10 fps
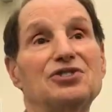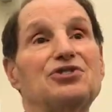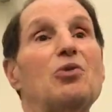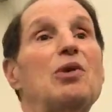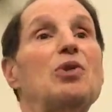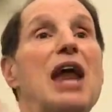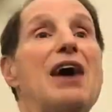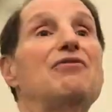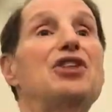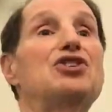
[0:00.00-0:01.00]
so we would
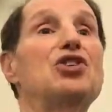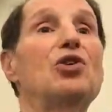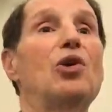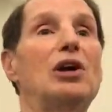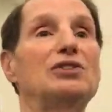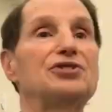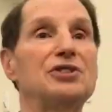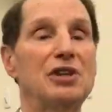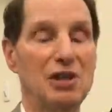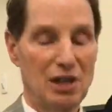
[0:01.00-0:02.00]
have the tools
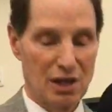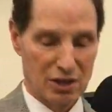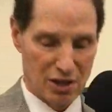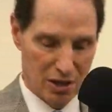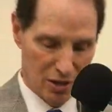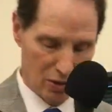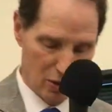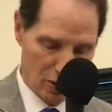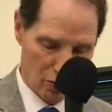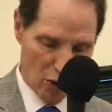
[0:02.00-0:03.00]
to
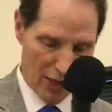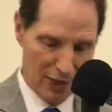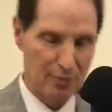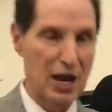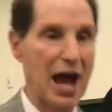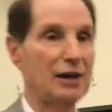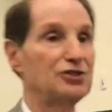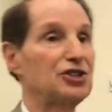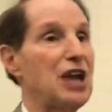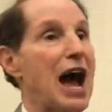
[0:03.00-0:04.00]
run them down.
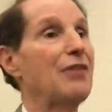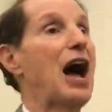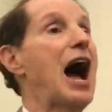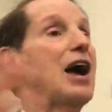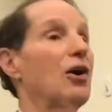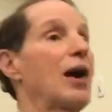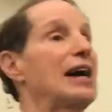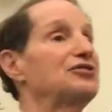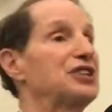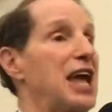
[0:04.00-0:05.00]
So now the
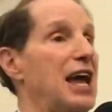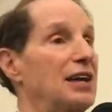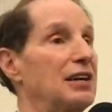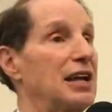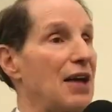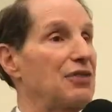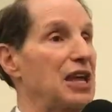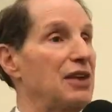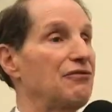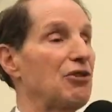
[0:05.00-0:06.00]
IRS can't get the
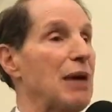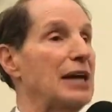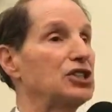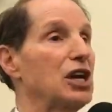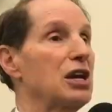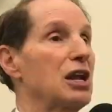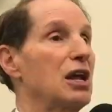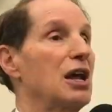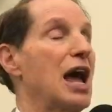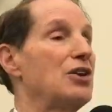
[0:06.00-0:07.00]
information,
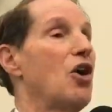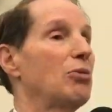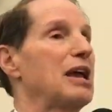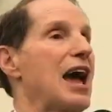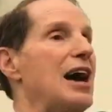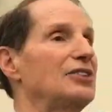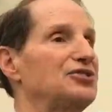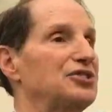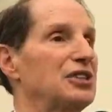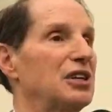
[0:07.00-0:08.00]
and nobody else
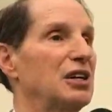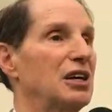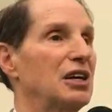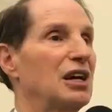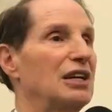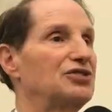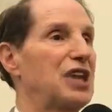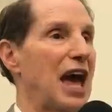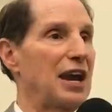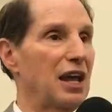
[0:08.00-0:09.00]
is
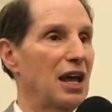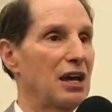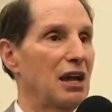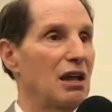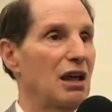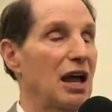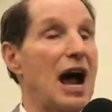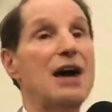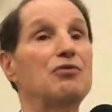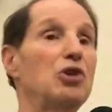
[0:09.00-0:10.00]
getting it. And
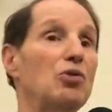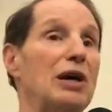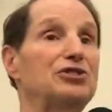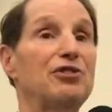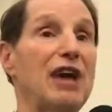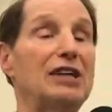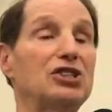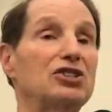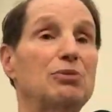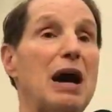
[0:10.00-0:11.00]
I have real
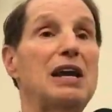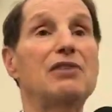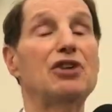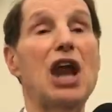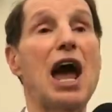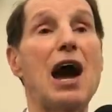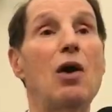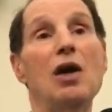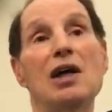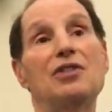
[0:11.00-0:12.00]
reservations about even
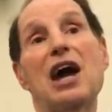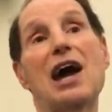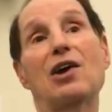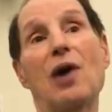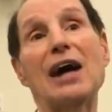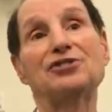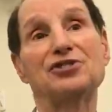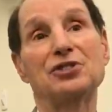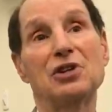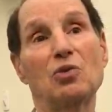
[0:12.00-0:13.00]
how the IRS
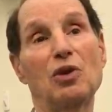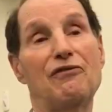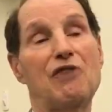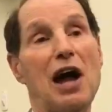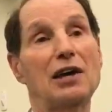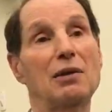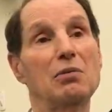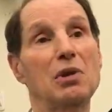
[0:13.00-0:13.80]
would find them.